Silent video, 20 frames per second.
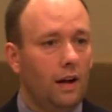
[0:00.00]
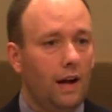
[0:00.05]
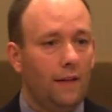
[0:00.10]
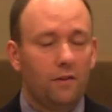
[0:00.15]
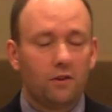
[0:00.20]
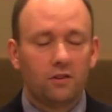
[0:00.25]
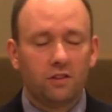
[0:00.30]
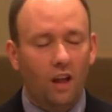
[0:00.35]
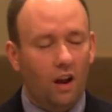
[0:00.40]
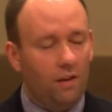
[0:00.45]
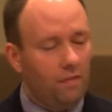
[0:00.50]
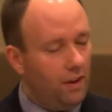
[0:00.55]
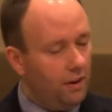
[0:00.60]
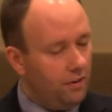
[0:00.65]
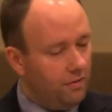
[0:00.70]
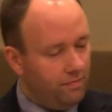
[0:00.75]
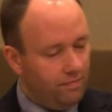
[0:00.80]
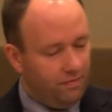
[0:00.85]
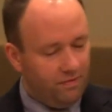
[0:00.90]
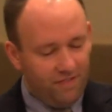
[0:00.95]
And there's a lot of
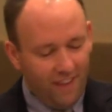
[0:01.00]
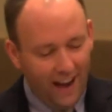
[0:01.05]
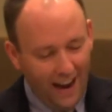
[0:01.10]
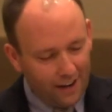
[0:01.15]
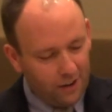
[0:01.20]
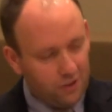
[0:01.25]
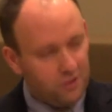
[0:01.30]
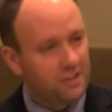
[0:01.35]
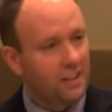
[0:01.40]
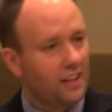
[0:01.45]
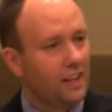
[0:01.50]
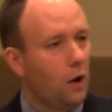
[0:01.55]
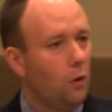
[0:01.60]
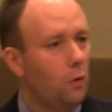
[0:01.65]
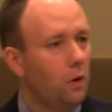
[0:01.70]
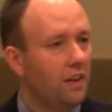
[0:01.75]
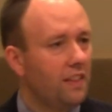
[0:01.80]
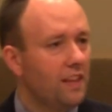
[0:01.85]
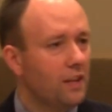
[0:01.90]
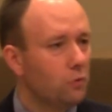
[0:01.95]
other factors that
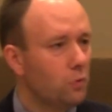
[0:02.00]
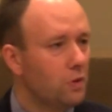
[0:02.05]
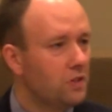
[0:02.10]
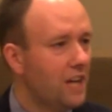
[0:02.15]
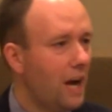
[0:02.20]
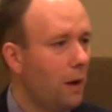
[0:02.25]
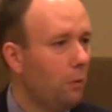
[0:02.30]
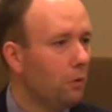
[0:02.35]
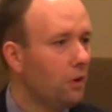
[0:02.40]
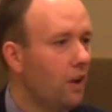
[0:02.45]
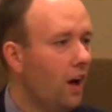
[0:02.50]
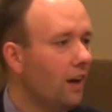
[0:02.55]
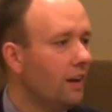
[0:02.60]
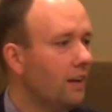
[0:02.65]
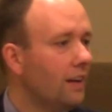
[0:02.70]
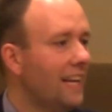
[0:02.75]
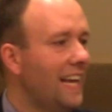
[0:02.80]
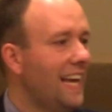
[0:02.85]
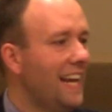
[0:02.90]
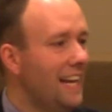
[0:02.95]
go into this, which I will
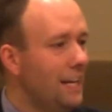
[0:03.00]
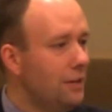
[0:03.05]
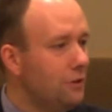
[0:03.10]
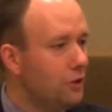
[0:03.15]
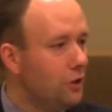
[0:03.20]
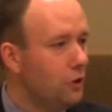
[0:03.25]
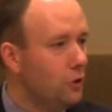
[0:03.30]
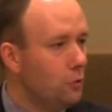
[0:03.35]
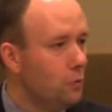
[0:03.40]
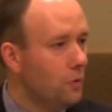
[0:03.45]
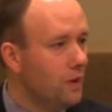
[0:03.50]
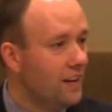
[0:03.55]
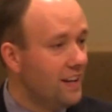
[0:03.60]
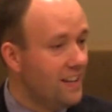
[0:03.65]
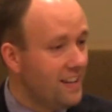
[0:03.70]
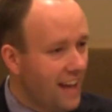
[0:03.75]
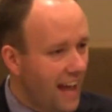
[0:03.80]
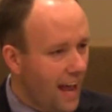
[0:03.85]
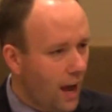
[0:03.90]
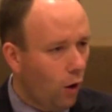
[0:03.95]
not get into
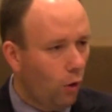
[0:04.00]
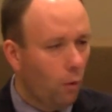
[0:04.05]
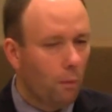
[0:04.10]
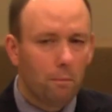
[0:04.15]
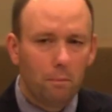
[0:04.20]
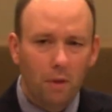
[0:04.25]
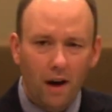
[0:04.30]
now.